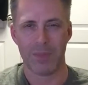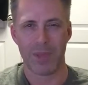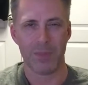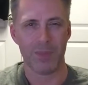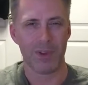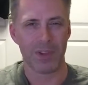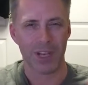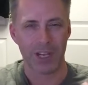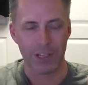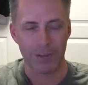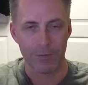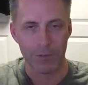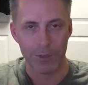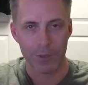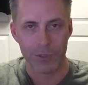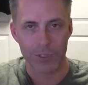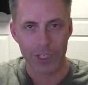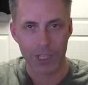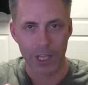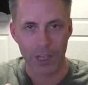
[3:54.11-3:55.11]
maybe you're getting a
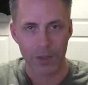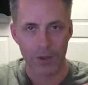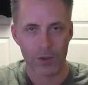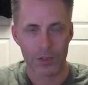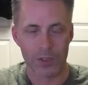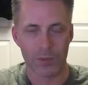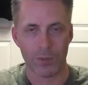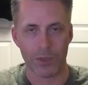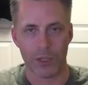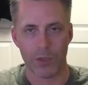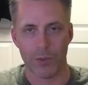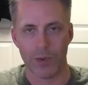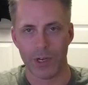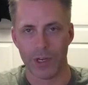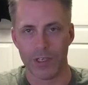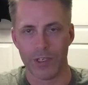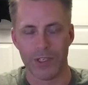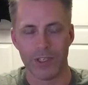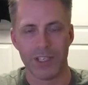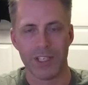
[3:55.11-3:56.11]
few sales, but you
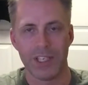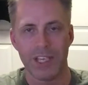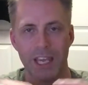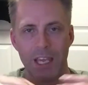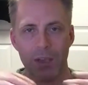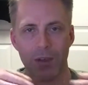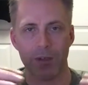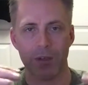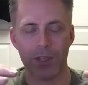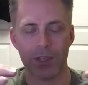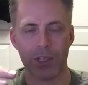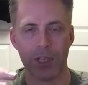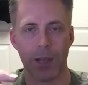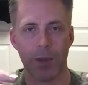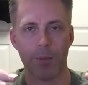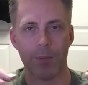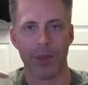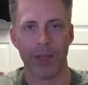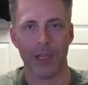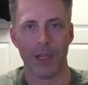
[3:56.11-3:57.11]
want to just scale this
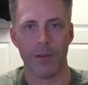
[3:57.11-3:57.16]
up